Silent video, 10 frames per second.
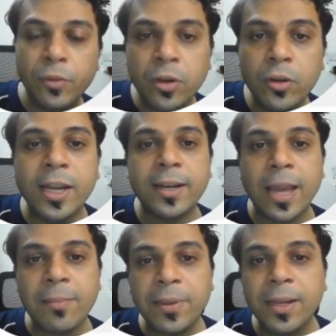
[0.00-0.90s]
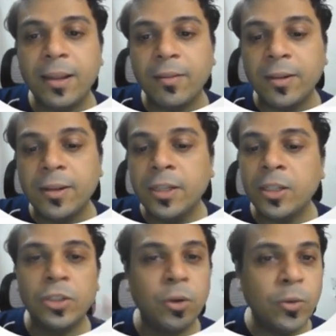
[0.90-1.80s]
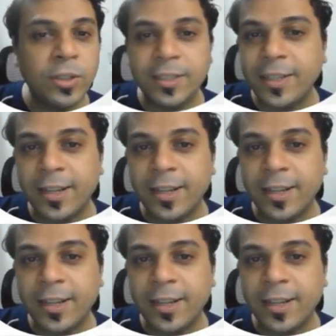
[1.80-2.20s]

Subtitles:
if you're looking at campaign level, don't